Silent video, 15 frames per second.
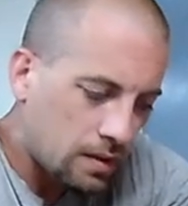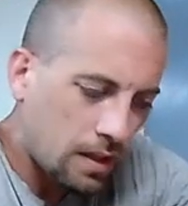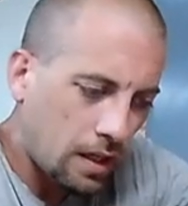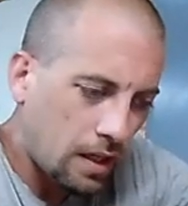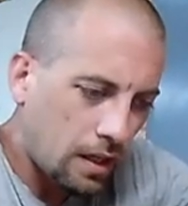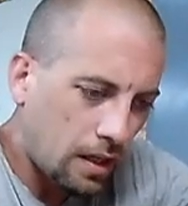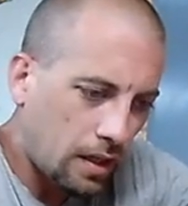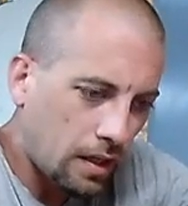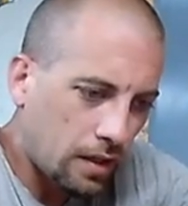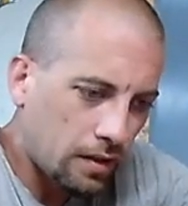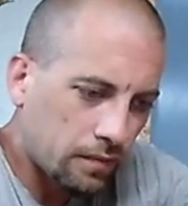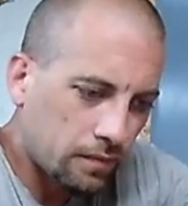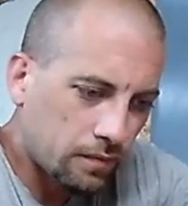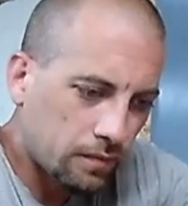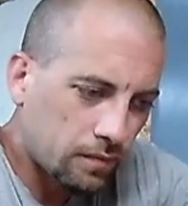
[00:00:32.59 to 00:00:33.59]
a
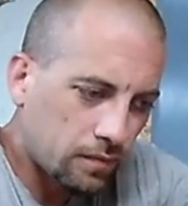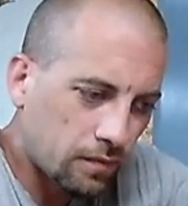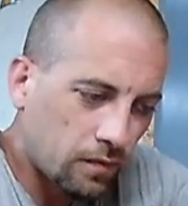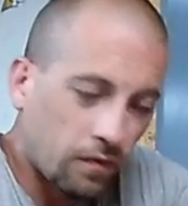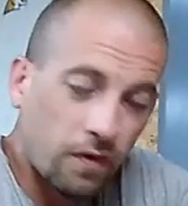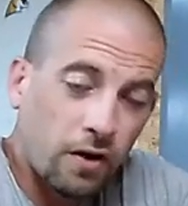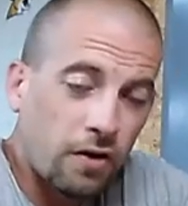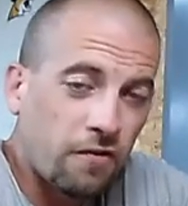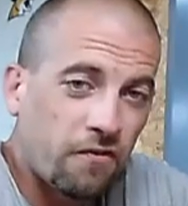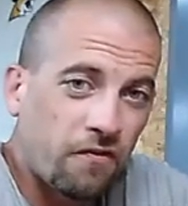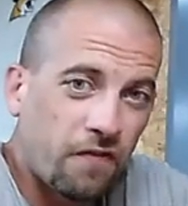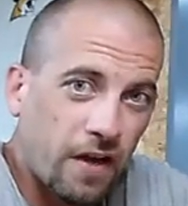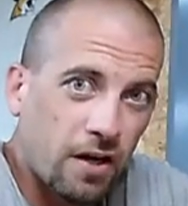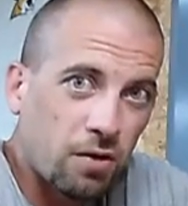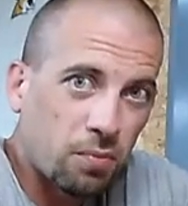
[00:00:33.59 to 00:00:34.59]
very
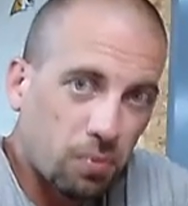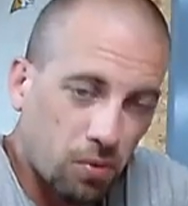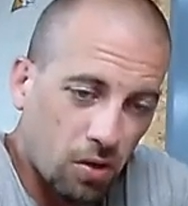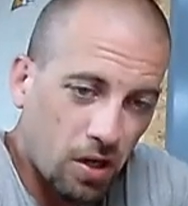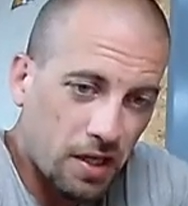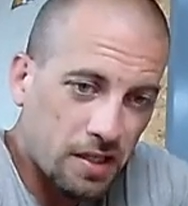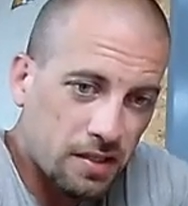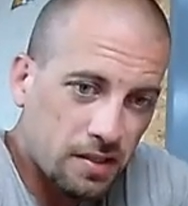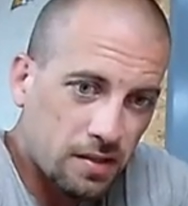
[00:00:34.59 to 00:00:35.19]
fair priced